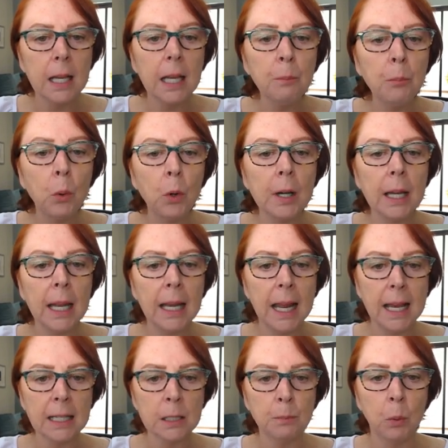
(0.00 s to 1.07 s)
import and
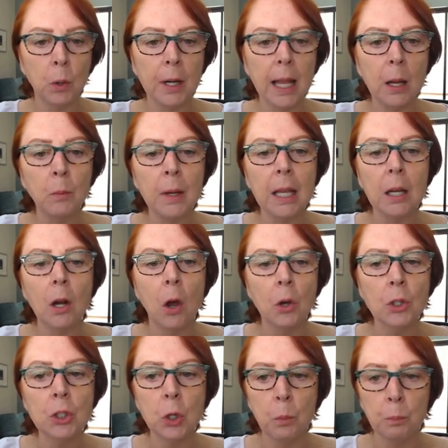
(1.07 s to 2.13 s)
export, and we can
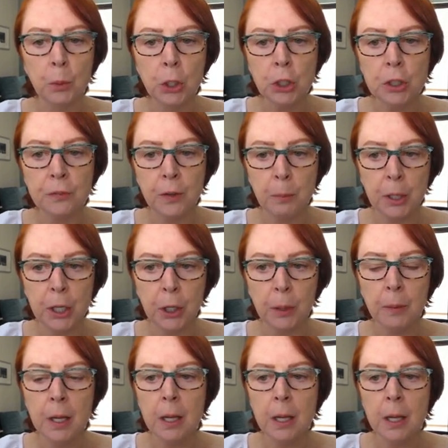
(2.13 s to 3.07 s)
also merge from here.